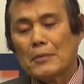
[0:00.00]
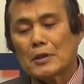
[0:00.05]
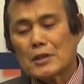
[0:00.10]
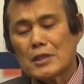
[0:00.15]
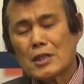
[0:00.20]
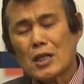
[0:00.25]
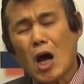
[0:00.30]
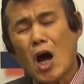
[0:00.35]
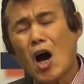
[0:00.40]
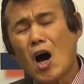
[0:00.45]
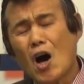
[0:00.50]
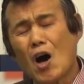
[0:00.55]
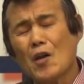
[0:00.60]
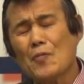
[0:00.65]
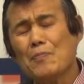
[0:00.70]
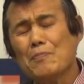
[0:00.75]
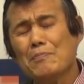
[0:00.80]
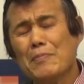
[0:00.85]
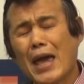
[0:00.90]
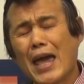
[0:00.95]

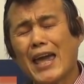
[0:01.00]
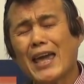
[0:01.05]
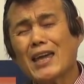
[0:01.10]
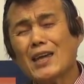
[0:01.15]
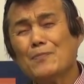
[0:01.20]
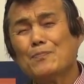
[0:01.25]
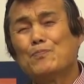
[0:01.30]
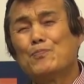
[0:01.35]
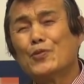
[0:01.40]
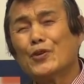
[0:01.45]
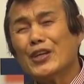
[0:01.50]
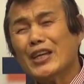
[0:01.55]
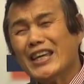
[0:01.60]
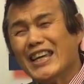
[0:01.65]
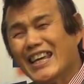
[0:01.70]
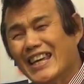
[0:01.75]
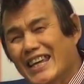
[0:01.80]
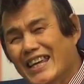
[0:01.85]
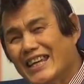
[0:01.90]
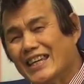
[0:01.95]
Son may
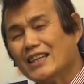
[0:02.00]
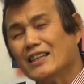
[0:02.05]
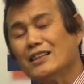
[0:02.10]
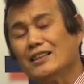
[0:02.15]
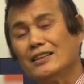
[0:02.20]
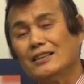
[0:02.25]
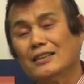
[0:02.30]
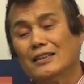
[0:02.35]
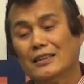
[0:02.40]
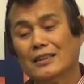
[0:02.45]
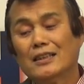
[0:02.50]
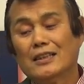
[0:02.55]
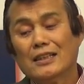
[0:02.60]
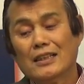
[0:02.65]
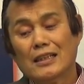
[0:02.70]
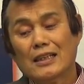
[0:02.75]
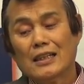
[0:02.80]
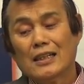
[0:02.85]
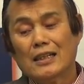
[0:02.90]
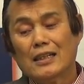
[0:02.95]
bring
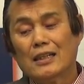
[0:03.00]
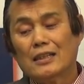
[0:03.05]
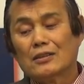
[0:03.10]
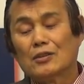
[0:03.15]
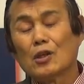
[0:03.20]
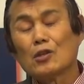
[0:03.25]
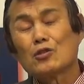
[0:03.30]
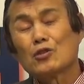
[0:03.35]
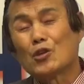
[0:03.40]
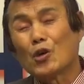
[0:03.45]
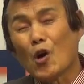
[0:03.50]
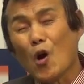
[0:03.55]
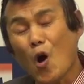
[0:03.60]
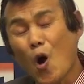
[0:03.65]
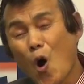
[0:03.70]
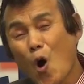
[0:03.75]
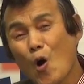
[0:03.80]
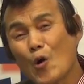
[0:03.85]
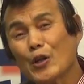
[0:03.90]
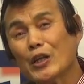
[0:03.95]
the
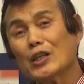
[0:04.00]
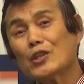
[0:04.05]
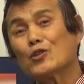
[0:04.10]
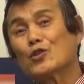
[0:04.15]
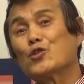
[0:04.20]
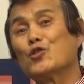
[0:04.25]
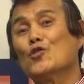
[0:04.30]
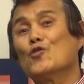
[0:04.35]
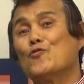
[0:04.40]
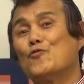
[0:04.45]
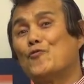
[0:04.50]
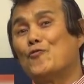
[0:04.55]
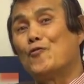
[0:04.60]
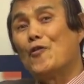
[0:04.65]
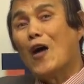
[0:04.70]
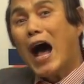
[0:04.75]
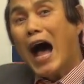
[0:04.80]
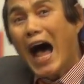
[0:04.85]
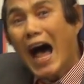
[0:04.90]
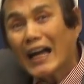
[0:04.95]
glory to
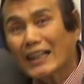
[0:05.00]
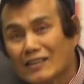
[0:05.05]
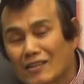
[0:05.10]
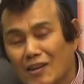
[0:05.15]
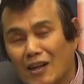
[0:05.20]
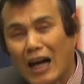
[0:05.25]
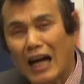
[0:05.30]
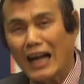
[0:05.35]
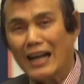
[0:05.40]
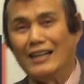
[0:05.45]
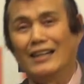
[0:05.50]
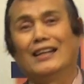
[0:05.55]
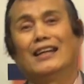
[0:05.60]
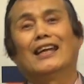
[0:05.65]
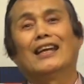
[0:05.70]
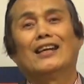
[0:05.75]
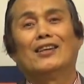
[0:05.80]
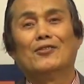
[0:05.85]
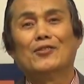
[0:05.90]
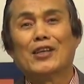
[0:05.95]
Father.
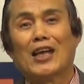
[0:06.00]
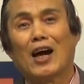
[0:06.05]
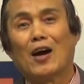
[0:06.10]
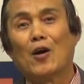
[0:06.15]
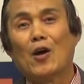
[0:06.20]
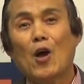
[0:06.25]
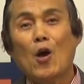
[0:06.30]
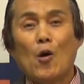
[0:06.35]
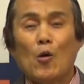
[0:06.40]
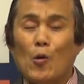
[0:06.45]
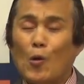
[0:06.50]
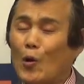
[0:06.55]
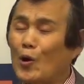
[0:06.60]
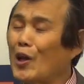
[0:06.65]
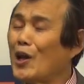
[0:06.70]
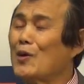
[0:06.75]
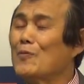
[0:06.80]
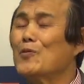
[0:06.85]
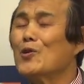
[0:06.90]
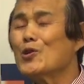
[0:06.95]
Hallelujah.
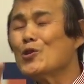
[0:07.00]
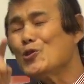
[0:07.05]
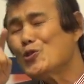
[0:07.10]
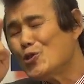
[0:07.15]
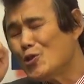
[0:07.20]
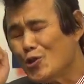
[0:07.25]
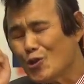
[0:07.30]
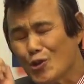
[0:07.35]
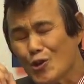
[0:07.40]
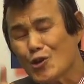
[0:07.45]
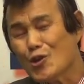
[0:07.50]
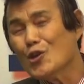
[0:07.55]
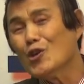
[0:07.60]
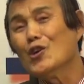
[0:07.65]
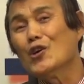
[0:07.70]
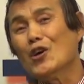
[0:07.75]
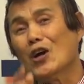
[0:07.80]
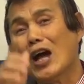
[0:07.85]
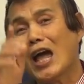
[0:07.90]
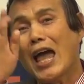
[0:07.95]
Whatever
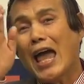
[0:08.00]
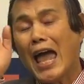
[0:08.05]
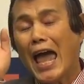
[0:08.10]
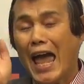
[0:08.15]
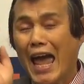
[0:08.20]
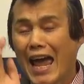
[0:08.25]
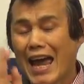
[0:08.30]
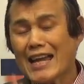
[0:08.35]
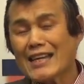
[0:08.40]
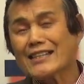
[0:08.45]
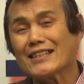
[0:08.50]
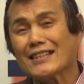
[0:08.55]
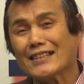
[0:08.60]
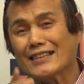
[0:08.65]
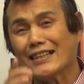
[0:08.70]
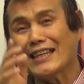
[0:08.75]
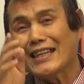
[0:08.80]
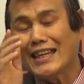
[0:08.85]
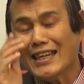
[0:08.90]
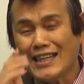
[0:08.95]
you ask
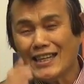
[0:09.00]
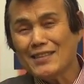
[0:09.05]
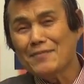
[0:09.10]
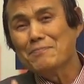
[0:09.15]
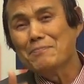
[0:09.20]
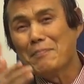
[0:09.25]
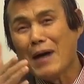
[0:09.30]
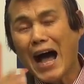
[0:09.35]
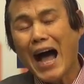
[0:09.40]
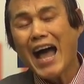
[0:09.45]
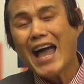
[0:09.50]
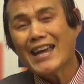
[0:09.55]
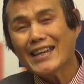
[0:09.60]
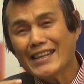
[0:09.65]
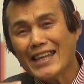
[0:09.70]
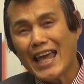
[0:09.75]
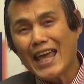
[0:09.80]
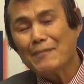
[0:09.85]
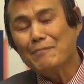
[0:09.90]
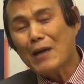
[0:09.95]
in my
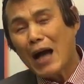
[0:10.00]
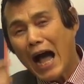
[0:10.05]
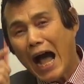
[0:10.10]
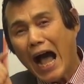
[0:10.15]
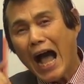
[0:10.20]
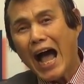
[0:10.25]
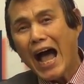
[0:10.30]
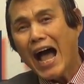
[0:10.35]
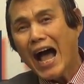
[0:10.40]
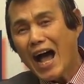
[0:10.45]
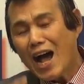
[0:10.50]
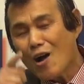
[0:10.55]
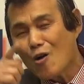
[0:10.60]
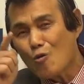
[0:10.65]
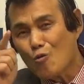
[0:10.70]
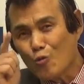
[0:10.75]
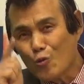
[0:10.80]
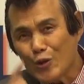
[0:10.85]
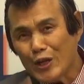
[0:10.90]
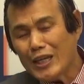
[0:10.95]
name, I
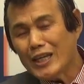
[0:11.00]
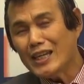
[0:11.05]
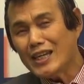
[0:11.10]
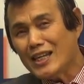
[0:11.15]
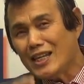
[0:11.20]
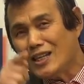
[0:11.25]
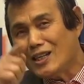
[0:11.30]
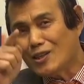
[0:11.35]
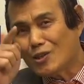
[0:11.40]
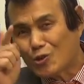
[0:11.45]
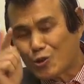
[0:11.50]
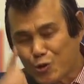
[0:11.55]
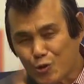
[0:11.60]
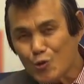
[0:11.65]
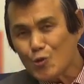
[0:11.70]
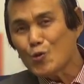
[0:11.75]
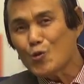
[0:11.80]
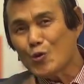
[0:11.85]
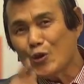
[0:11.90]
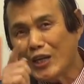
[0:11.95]
will
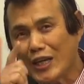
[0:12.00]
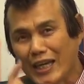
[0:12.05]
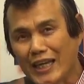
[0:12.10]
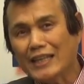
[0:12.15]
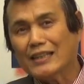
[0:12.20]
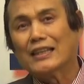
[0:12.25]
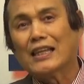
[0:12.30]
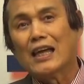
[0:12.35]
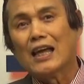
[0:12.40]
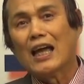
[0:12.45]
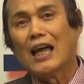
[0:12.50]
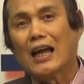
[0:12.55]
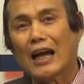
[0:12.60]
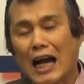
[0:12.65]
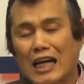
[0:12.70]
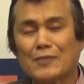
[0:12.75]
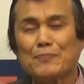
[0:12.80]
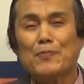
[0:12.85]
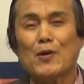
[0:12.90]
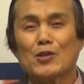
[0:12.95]
do it.
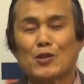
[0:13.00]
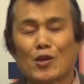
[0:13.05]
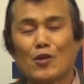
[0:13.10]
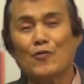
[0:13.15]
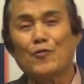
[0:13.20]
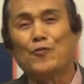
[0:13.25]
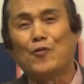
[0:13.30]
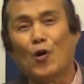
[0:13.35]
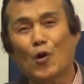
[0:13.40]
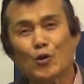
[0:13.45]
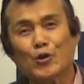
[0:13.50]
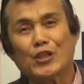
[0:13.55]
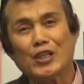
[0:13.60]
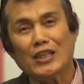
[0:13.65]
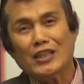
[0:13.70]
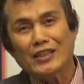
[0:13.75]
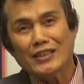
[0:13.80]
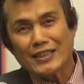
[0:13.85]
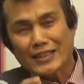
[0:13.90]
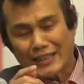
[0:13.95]
Gospel John
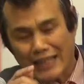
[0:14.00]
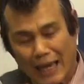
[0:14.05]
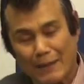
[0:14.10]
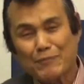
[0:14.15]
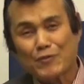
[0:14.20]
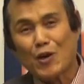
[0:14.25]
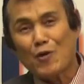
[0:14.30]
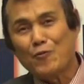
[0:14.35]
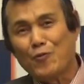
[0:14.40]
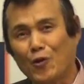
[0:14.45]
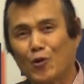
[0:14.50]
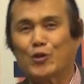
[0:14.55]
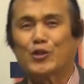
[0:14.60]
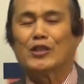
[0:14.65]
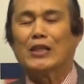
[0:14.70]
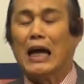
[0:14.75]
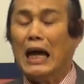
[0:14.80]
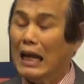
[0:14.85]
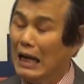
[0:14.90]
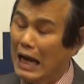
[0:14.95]

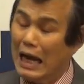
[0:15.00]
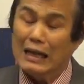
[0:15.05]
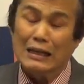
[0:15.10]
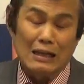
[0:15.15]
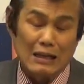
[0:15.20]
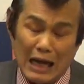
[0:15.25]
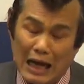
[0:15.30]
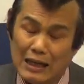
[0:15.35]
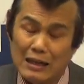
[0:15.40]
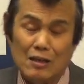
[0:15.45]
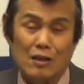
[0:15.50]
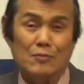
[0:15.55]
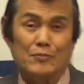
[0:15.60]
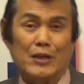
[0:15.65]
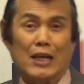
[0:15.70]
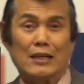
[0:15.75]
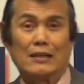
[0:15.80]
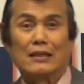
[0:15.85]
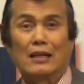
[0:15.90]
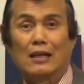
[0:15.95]
14:14. I love
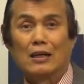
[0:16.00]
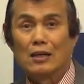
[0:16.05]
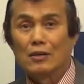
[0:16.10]
that.